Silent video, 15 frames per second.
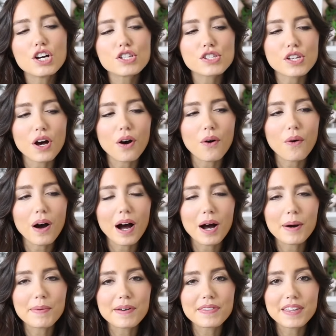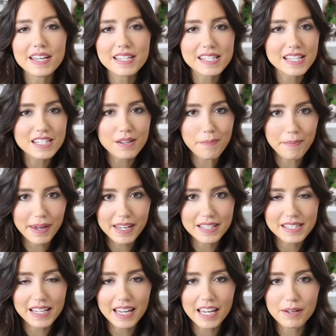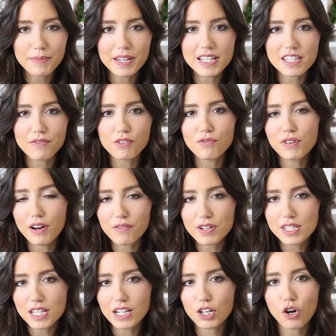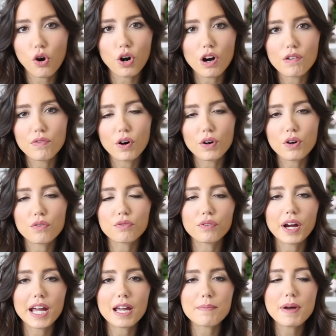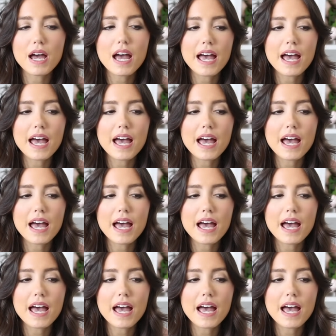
So um, this is amazing because if you've never seen an Aura photo frame,